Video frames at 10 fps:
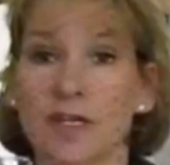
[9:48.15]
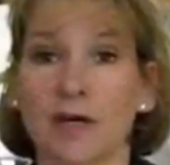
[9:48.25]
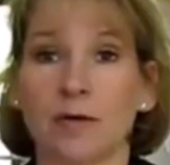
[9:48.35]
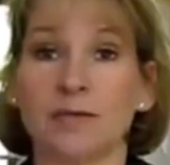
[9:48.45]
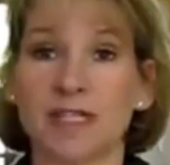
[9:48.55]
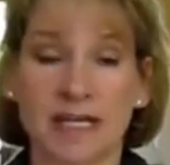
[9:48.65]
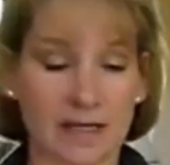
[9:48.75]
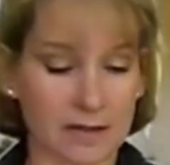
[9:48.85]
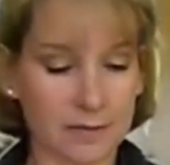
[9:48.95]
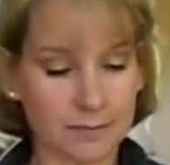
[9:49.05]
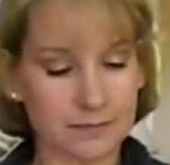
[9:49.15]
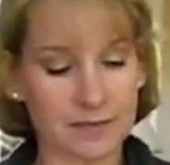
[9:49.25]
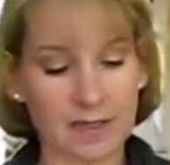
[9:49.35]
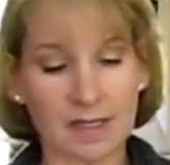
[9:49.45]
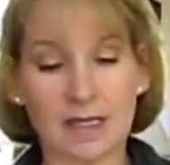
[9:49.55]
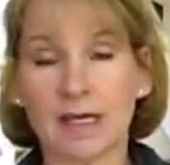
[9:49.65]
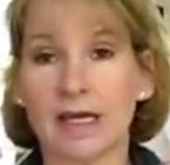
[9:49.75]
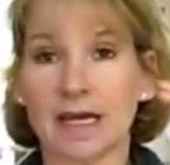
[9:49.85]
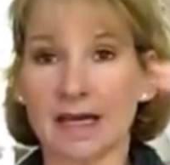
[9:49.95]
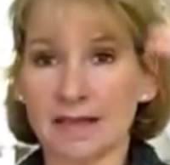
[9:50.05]
sew them together
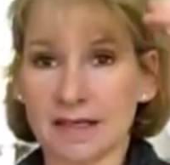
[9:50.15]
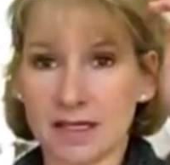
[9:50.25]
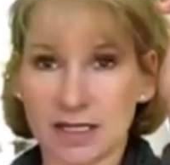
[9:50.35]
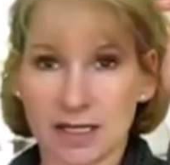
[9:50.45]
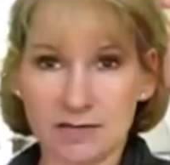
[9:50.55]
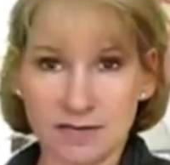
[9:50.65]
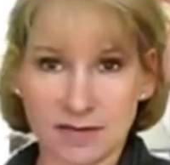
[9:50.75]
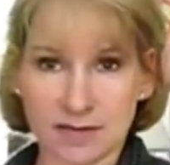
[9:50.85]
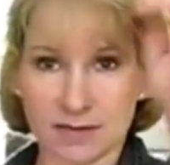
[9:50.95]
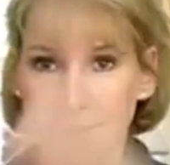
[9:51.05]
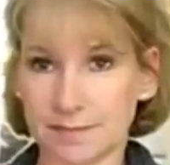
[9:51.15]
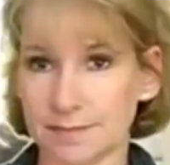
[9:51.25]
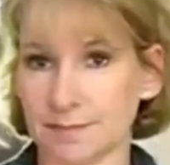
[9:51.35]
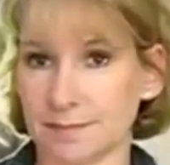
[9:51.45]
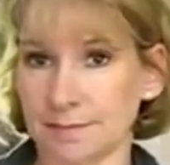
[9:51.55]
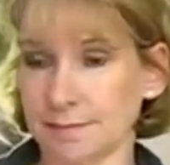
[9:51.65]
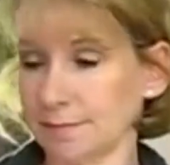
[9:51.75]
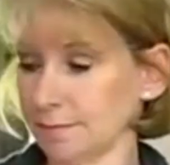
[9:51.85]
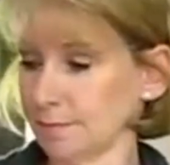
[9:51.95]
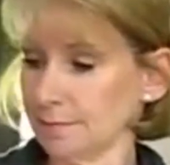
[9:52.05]
at the cuffs,
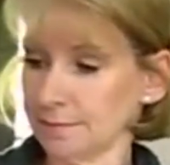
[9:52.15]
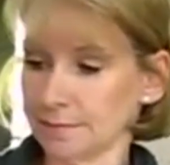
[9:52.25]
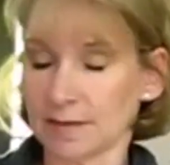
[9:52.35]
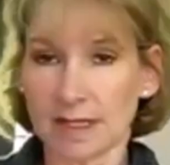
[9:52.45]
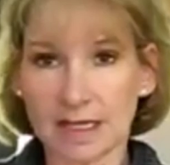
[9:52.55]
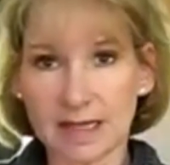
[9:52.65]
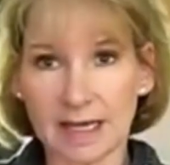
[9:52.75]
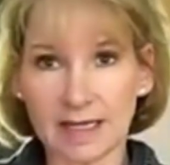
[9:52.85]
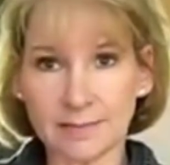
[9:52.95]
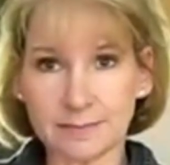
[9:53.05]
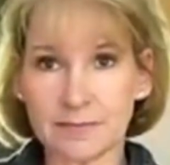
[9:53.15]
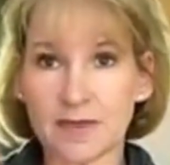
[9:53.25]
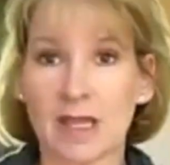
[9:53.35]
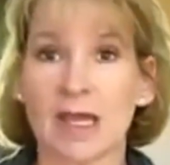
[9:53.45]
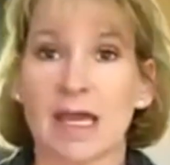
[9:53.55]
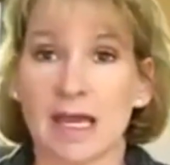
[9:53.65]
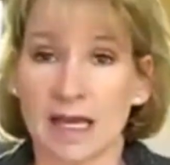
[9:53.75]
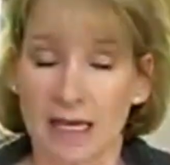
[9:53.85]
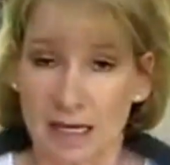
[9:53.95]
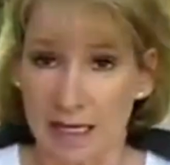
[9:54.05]
like that,
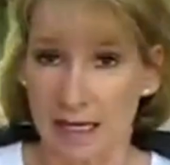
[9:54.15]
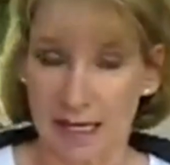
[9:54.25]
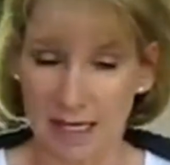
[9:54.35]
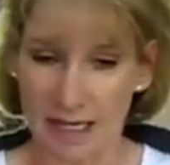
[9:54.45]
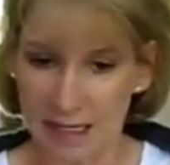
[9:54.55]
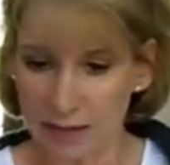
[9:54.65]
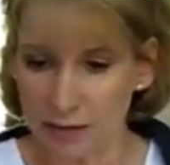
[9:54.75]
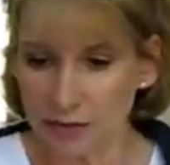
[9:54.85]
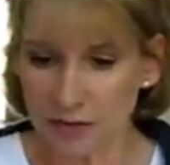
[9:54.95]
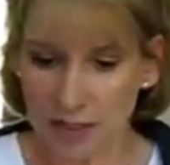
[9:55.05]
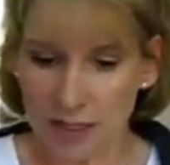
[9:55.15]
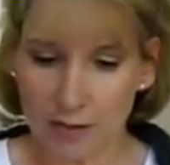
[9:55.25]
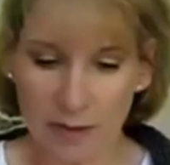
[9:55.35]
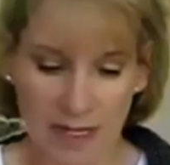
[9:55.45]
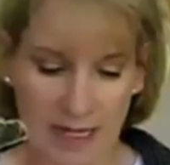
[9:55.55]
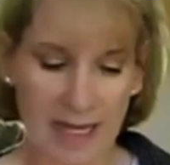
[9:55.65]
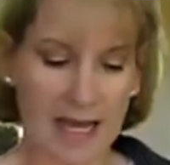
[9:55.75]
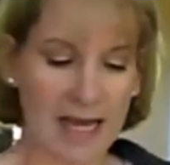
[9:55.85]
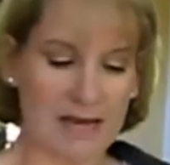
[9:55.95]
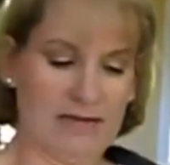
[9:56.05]
and you sew
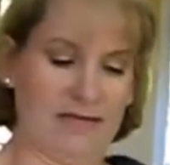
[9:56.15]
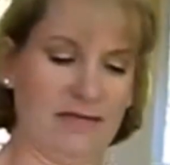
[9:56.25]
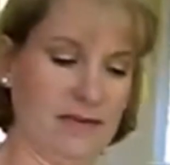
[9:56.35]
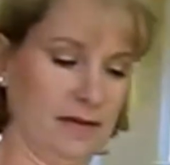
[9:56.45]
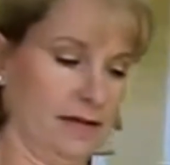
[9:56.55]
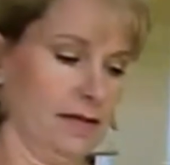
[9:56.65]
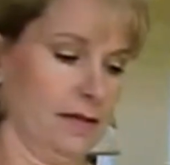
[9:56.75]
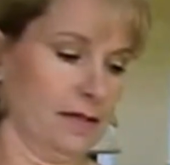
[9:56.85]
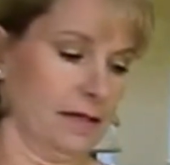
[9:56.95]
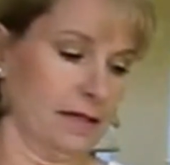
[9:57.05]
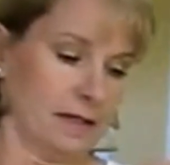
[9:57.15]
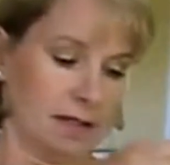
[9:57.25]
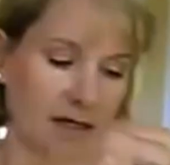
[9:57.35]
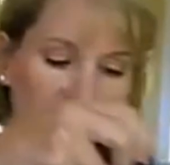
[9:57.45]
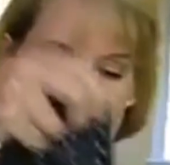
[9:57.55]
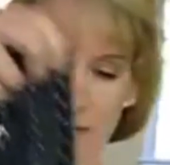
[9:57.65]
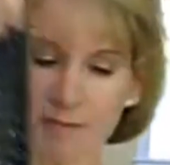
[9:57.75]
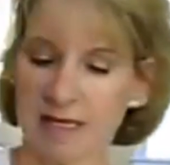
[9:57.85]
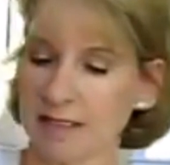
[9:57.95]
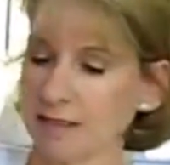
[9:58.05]
half of
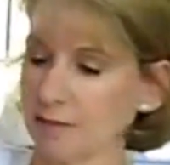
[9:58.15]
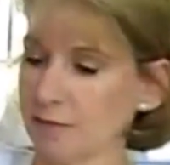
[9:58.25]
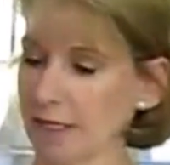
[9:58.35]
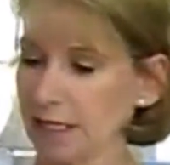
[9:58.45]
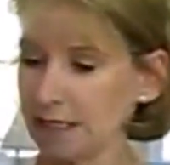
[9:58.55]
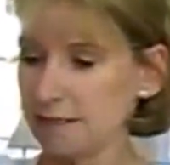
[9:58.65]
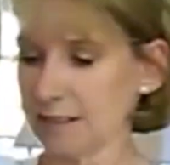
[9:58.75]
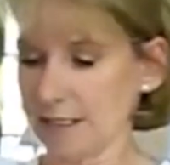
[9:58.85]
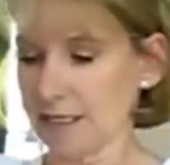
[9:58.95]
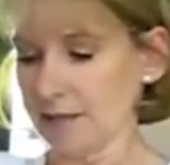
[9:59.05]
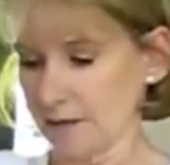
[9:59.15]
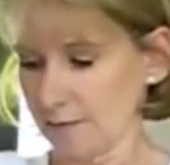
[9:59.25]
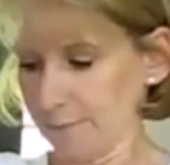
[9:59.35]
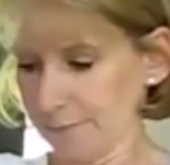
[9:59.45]
the manta ray together.